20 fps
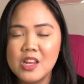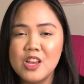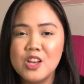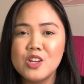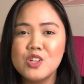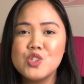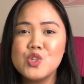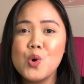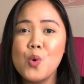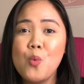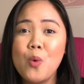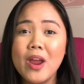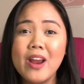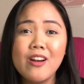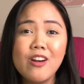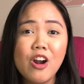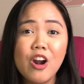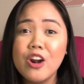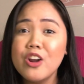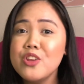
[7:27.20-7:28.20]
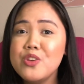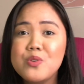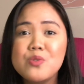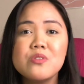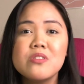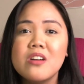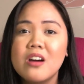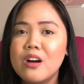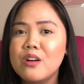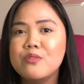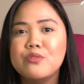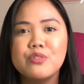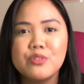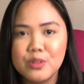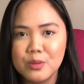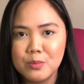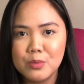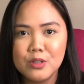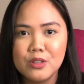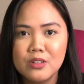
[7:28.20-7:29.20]
So where are you
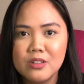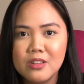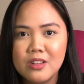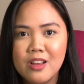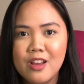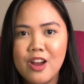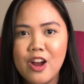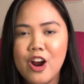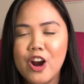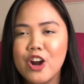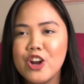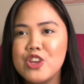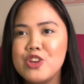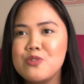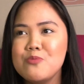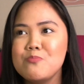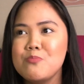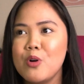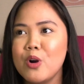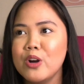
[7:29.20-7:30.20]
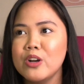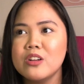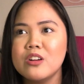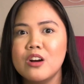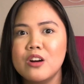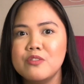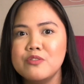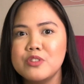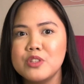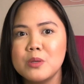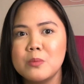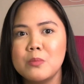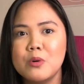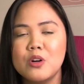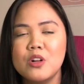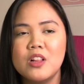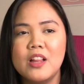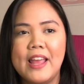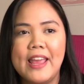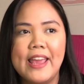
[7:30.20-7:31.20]
comfortable? Are you more
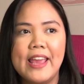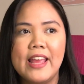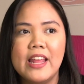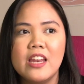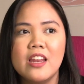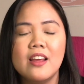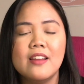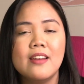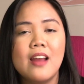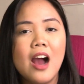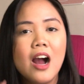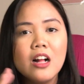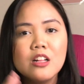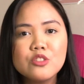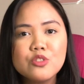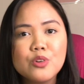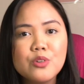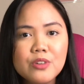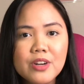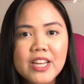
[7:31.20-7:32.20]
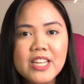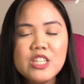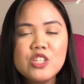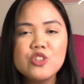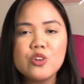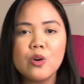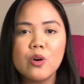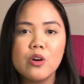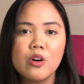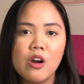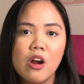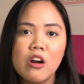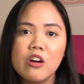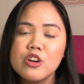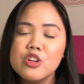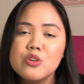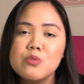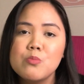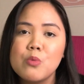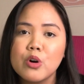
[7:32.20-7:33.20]
comfortable in an alto range, or are
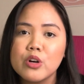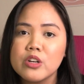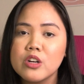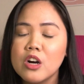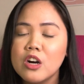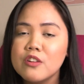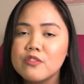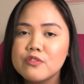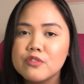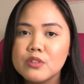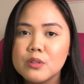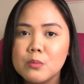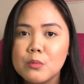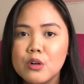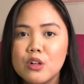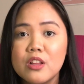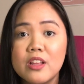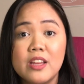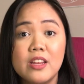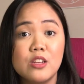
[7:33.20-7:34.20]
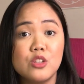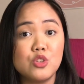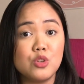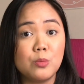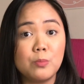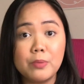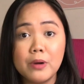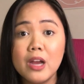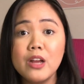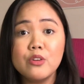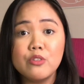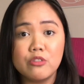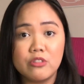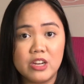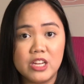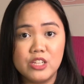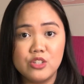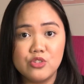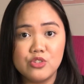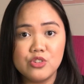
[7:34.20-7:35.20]
you more comfortable in a soprano
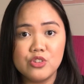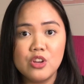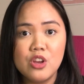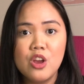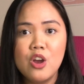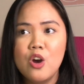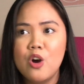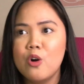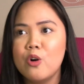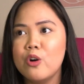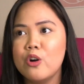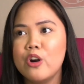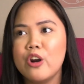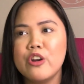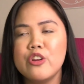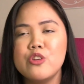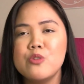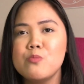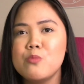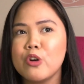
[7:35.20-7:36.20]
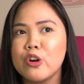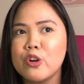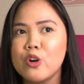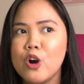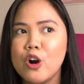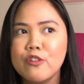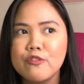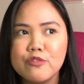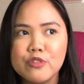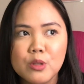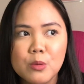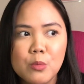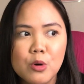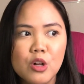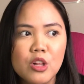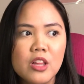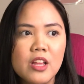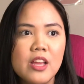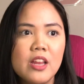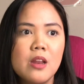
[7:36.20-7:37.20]
range? Or are you more comfortable
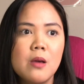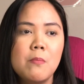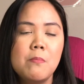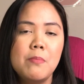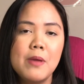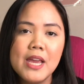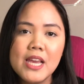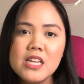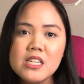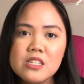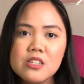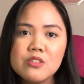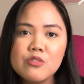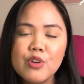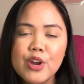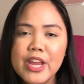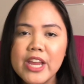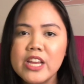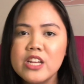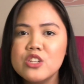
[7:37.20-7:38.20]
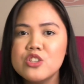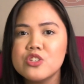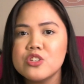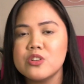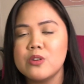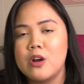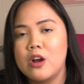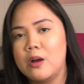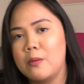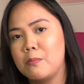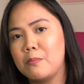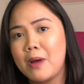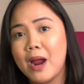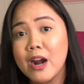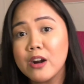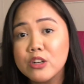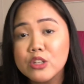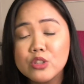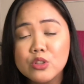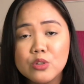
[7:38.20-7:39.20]
in a bass range, a
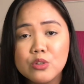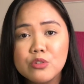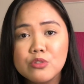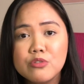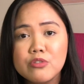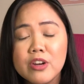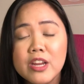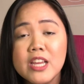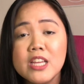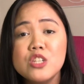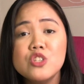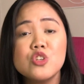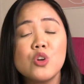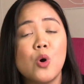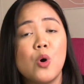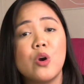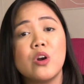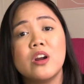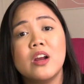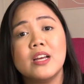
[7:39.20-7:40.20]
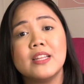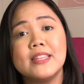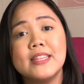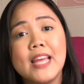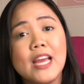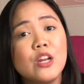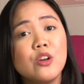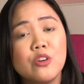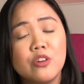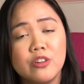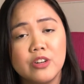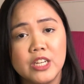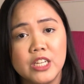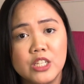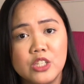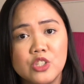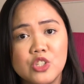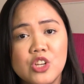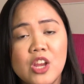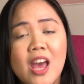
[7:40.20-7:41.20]
baritone range, or a tenor
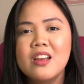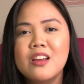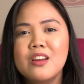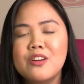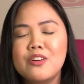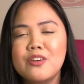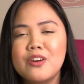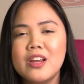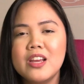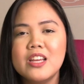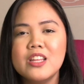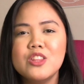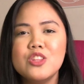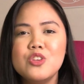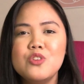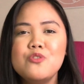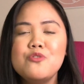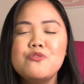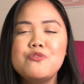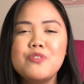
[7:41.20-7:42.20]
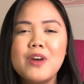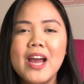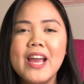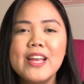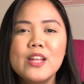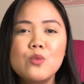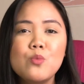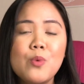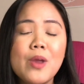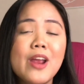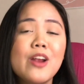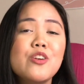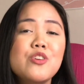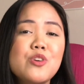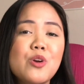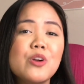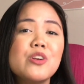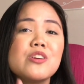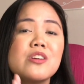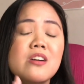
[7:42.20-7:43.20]
range, right? You find where
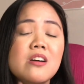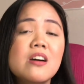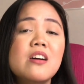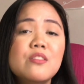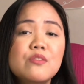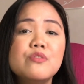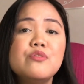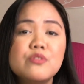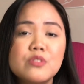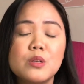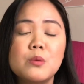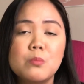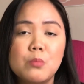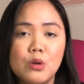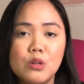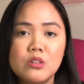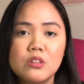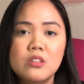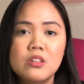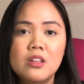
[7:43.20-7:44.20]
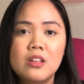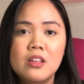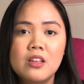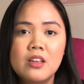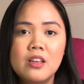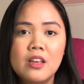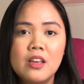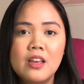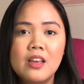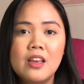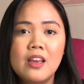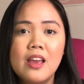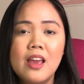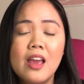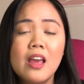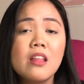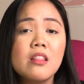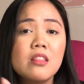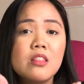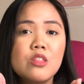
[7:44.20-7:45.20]
you're comfortable
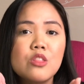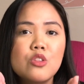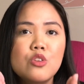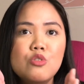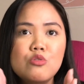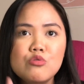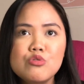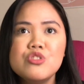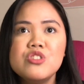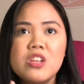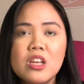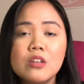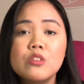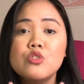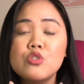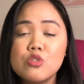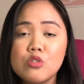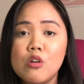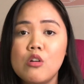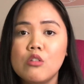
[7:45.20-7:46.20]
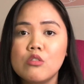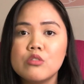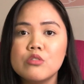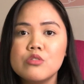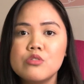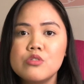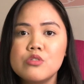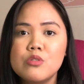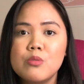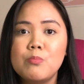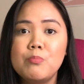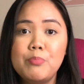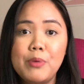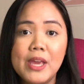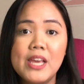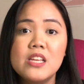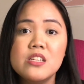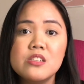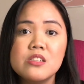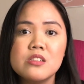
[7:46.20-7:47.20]
and you sing songs
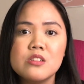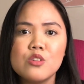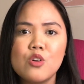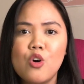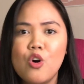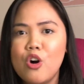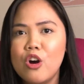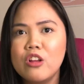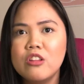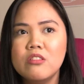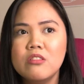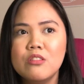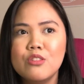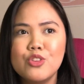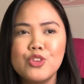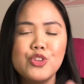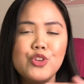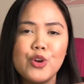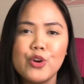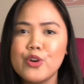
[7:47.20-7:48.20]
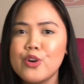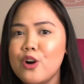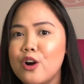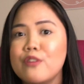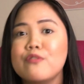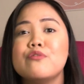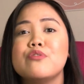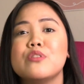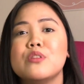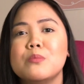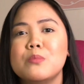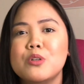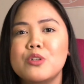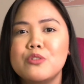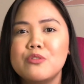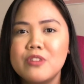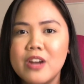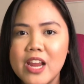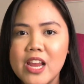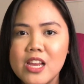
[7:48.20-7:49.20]
based on your comfortable
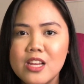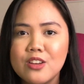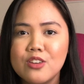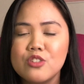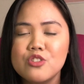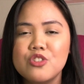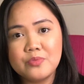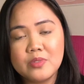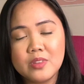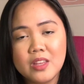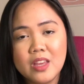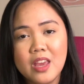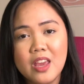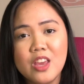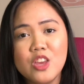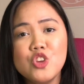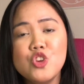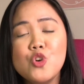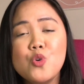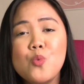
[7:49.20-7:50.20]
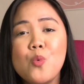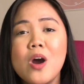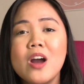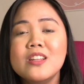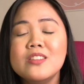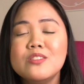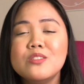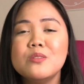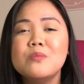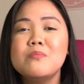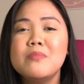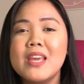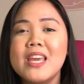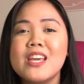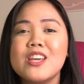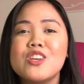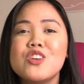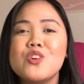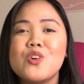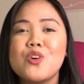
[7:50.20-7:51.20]
range, okay? You want to
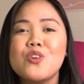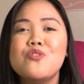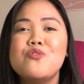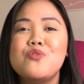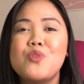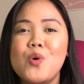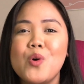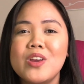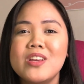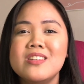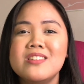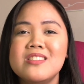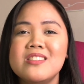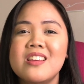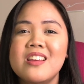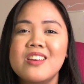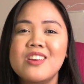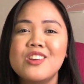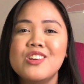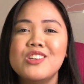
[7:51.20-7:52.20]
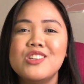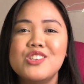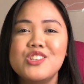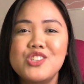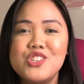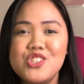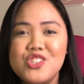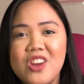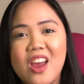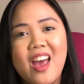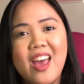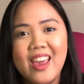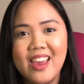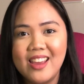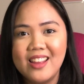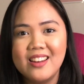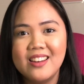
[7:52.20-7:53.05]
make your voice shine,